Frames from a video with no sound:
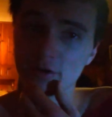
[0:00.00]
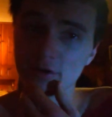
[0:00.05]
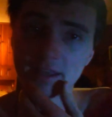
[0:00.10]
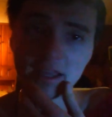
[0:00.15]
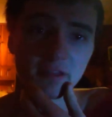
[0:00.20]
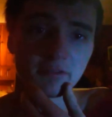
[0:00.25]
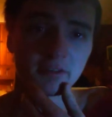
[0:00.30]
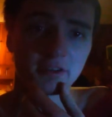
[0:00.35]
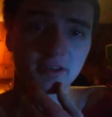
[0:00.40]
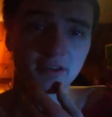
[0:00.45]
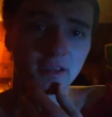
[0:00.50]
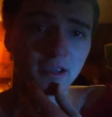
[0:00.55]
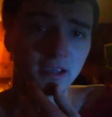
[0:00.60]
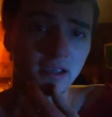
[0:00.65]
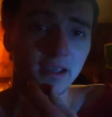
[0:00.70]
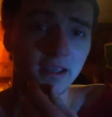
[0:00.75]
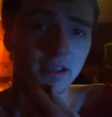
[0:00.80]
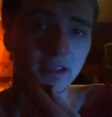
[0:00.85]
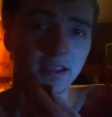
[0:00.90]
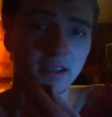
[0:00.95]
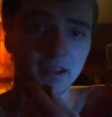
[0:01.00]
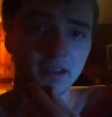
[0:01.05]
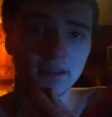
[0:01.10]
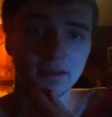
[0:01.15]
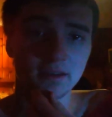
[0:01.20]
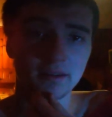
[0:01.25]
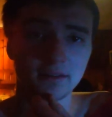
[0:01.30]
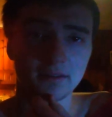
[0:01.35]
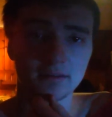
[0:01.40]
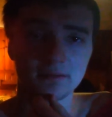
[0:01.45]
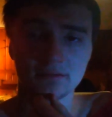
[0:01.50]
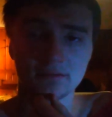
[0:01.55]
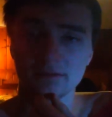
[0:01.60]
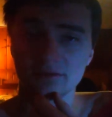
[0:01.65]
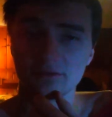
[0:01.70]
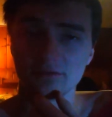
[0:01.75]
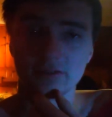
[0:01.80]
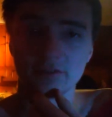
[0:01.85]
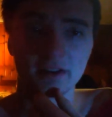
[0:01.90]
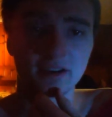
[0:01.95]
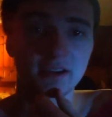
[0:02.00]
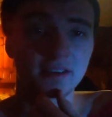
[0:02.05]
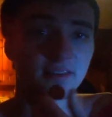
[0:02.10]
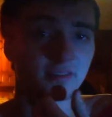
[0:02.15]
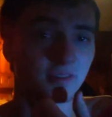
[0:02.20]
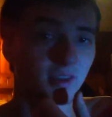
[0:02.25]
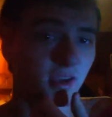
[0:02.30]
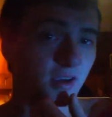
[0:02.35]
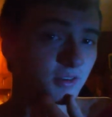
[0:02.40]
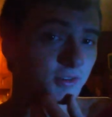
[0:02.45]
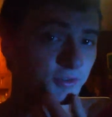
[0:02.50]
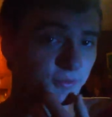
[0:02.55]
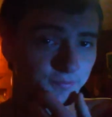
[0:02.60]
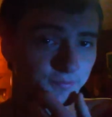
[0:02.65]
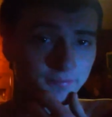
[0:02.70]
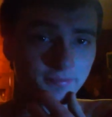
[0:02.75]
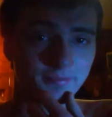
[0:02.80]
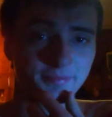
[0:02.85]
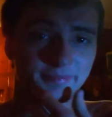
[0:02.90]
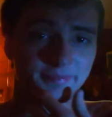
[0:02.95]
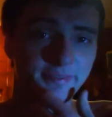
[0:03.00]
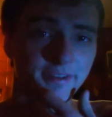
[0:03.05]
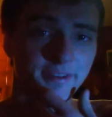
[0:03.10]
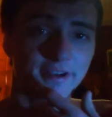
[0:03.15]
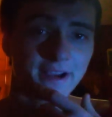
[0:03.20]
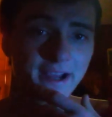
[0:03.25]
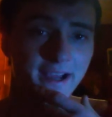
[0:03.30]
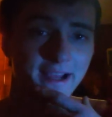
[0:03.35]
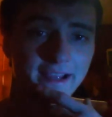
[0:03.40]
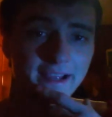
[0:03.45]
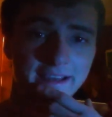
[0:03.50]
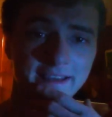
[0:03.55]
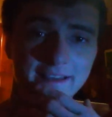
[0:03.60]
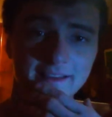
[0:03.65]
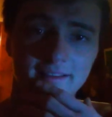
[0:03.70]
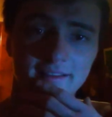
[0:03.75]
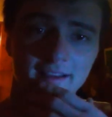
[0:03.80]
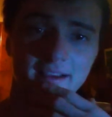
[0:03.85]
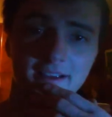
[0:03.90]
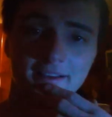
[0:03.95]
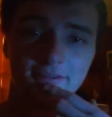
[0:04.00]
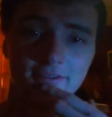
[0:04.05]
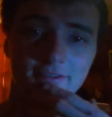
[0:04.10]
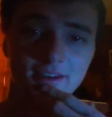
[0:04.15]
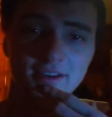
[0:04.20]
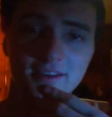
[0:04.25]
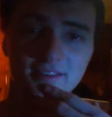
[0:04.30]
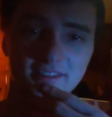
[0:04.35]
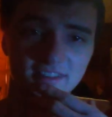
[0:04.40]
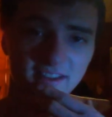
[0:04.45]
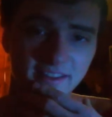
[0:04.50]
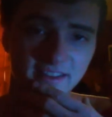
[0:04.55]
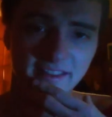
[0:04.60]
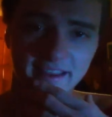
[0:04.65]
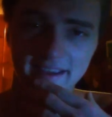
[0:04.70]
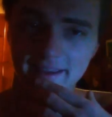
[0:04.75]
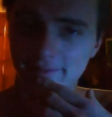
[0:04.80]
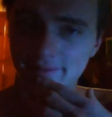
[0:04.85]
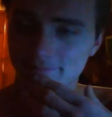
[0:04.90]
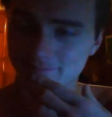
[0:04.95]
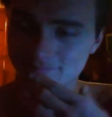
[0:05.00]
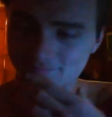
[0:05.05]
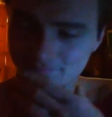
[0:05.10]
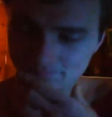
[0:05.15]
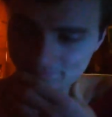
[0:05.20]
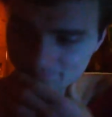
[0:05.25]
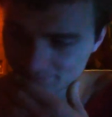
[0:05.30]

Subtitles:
if you don't have it, it fucking sucks. You know, I can fucking say that.